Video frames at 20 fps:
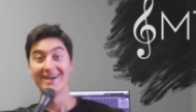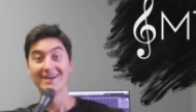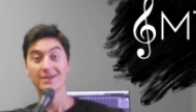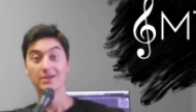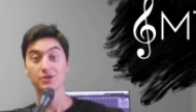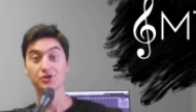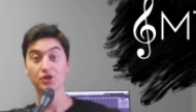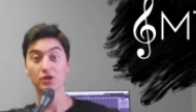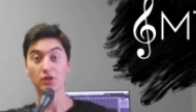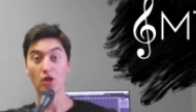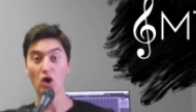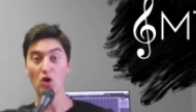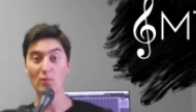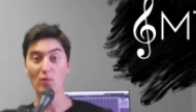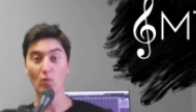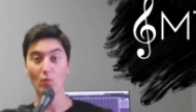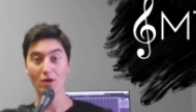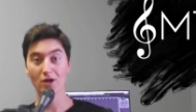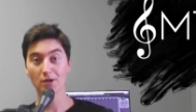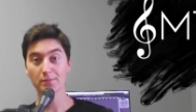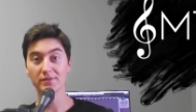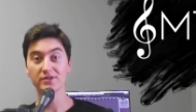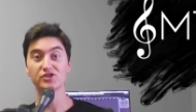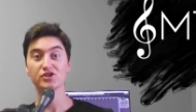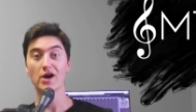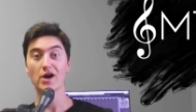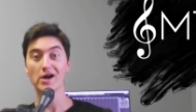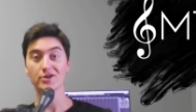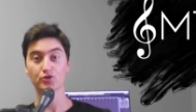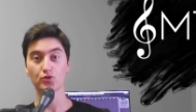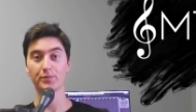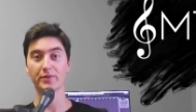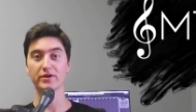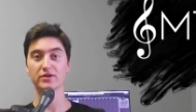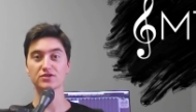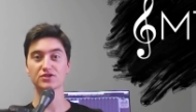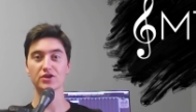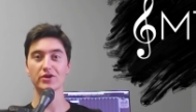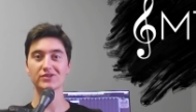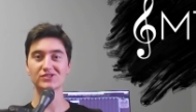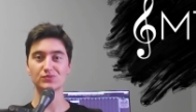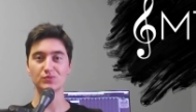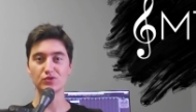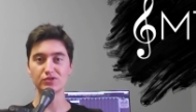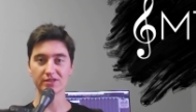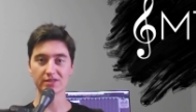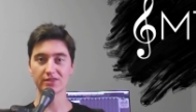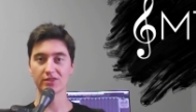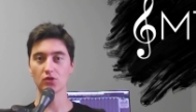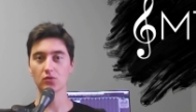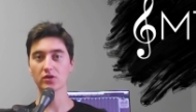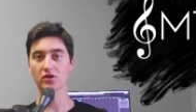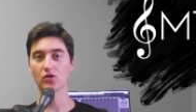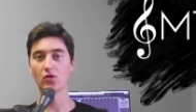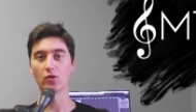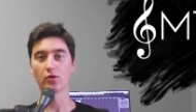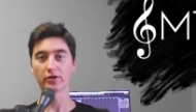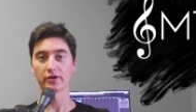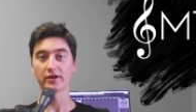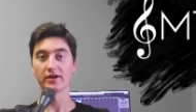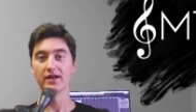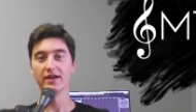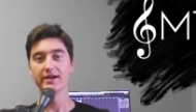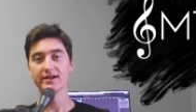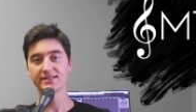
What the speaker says: Shalom and welcome to Joshua Pearsall's Music Theory Corner.